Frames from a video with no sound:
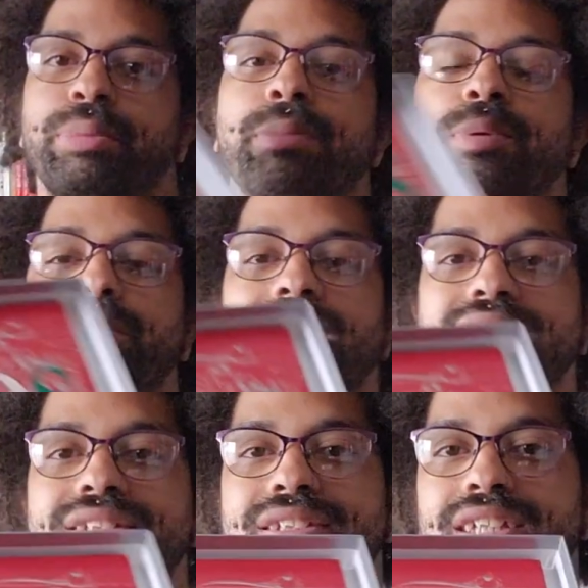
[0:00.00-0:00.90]
paperbacks
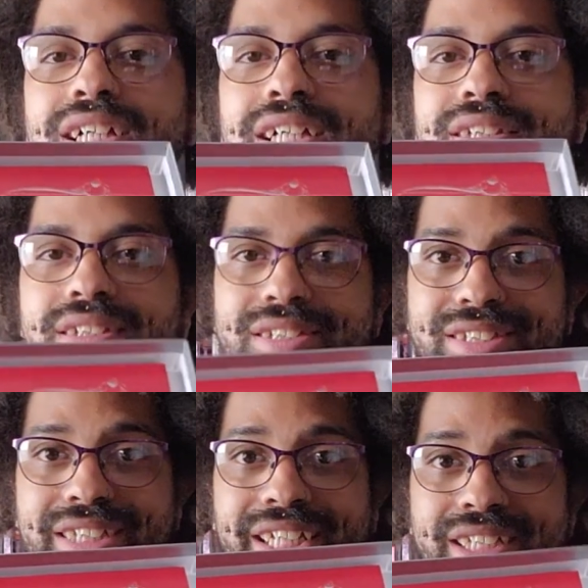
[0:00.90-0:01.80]
inside the
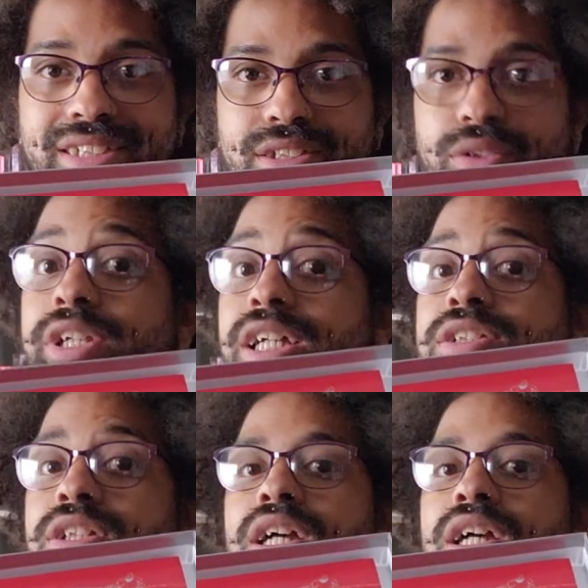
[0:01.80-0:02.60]
stands. So he has